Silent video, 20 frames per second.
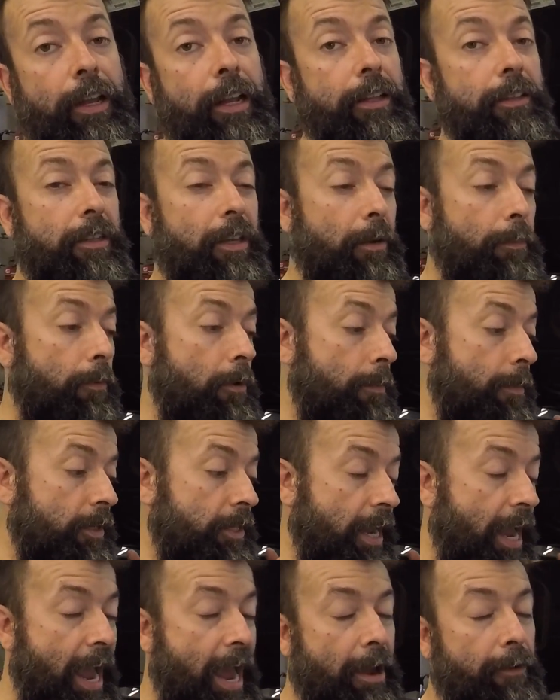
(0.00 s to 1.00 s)
It's going to pretty
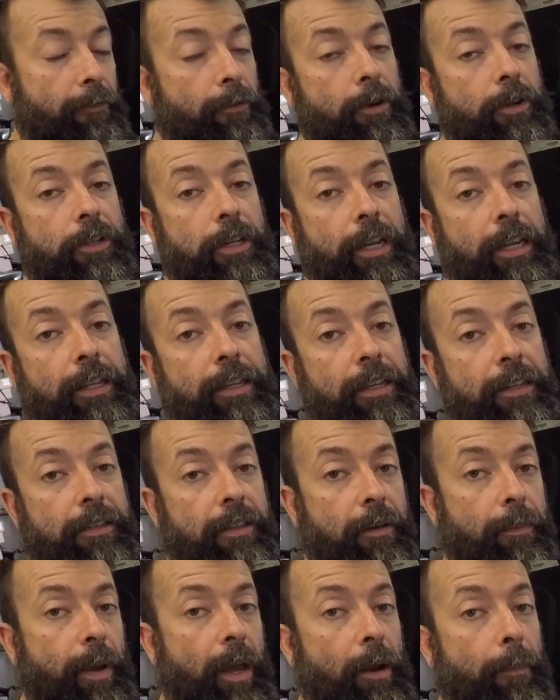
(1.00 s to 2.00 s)
much average a
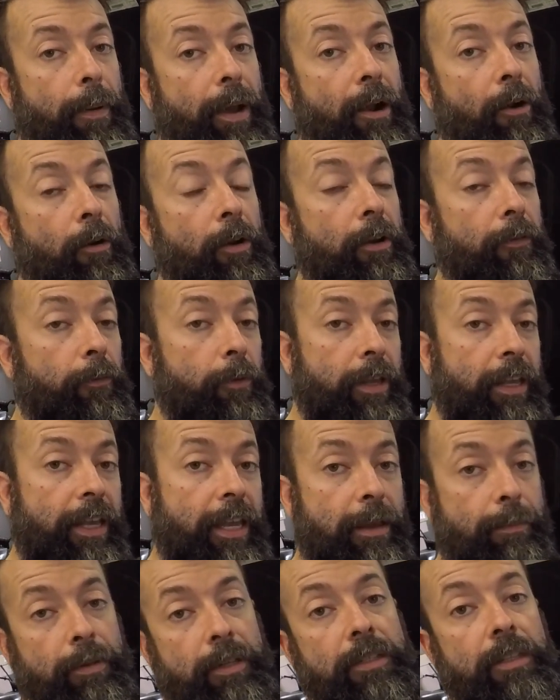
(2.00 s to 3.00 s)
decent amount of power. And if we can
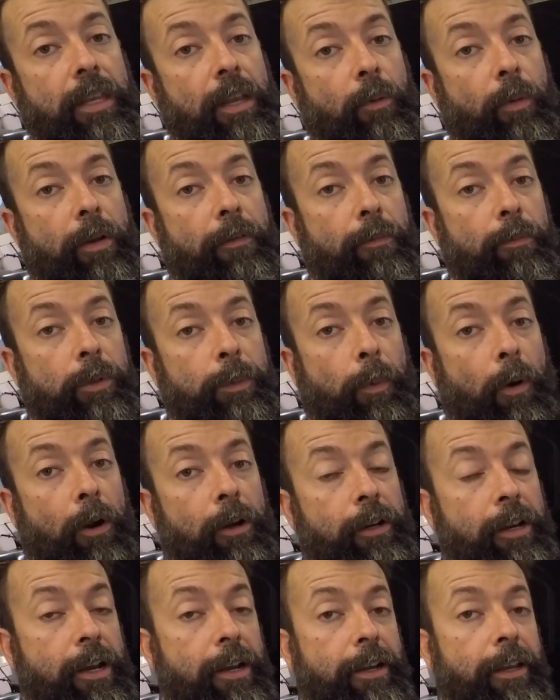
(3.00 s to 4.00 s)
keep this thing away from
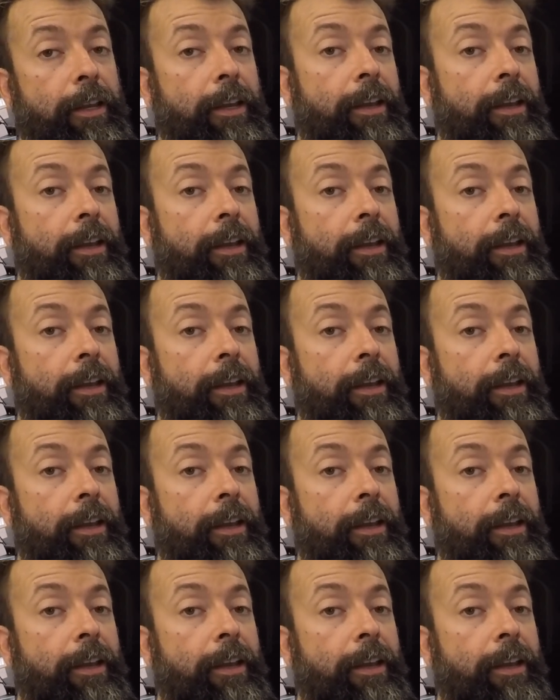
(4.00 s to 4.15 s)
spark knock,